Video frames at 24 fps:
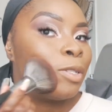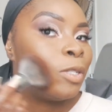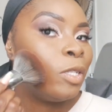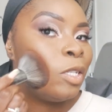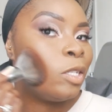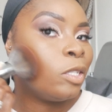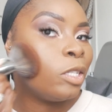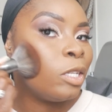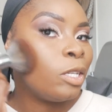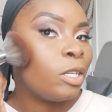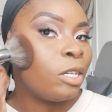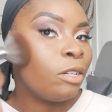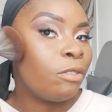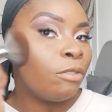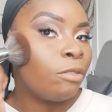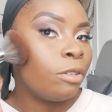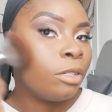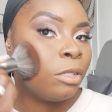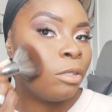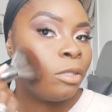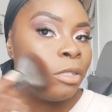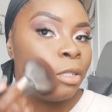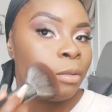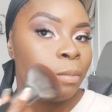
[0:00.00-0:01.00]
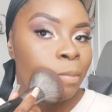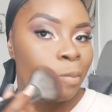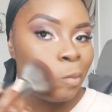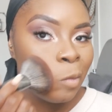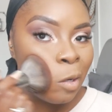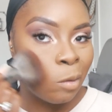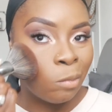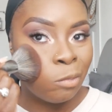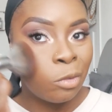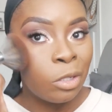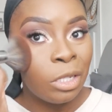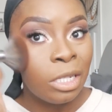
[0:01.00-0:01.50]
so you can see the difference.
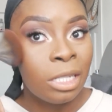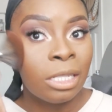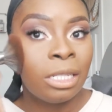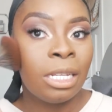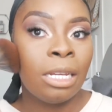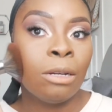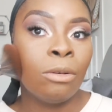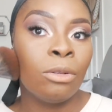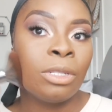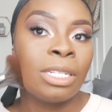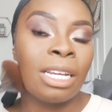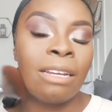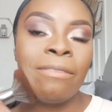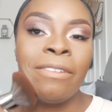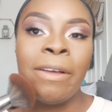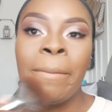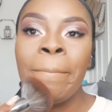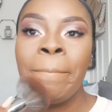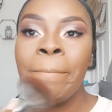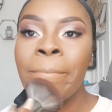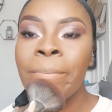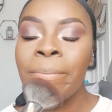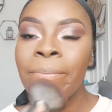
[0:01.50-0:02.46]
Well, so you can see it all together.